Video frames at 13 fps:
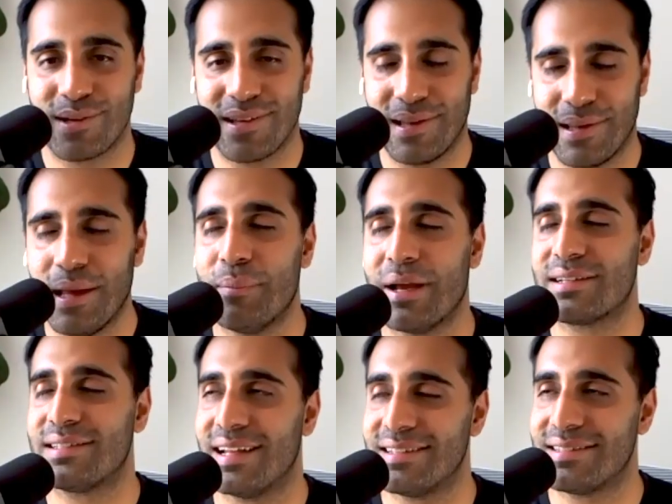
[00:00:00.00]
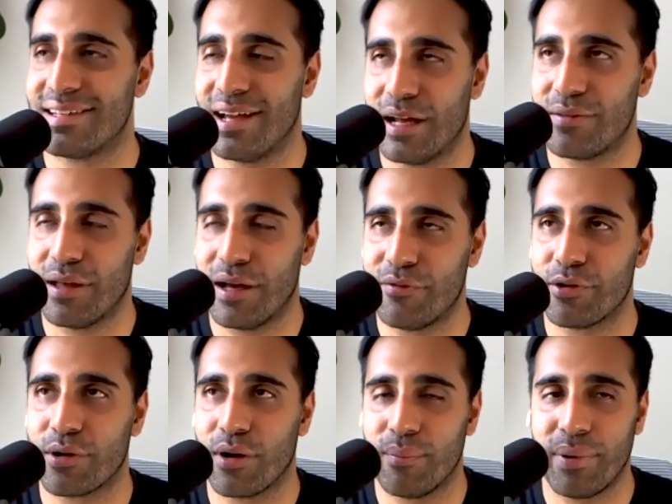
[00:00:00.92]
That makes sense. Yeah, I
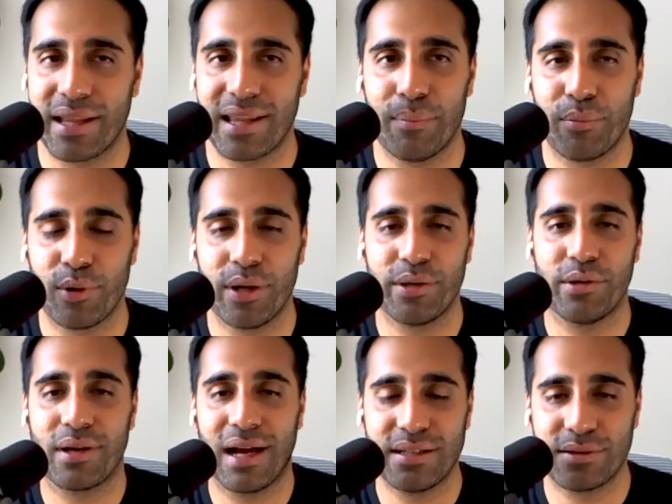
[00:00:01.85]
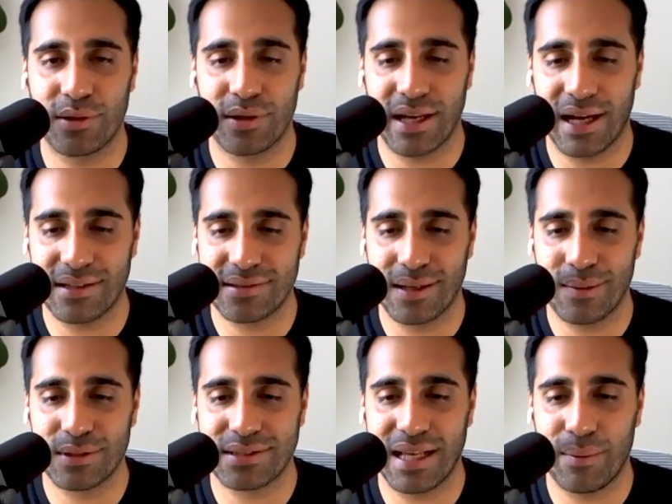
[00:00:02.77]
forgot by that point you guys already had some
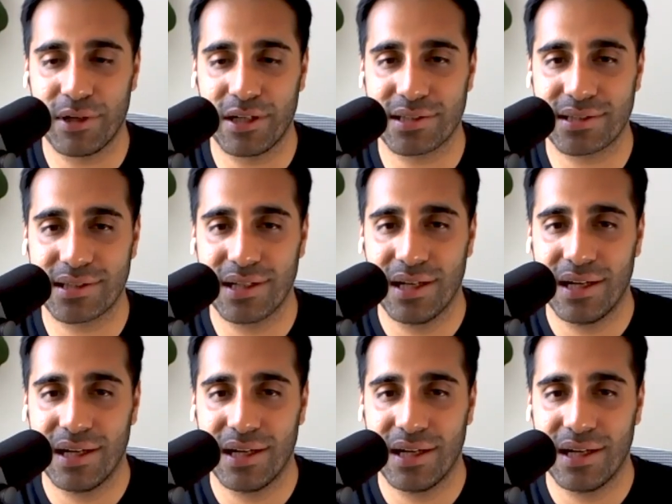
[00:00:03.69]
established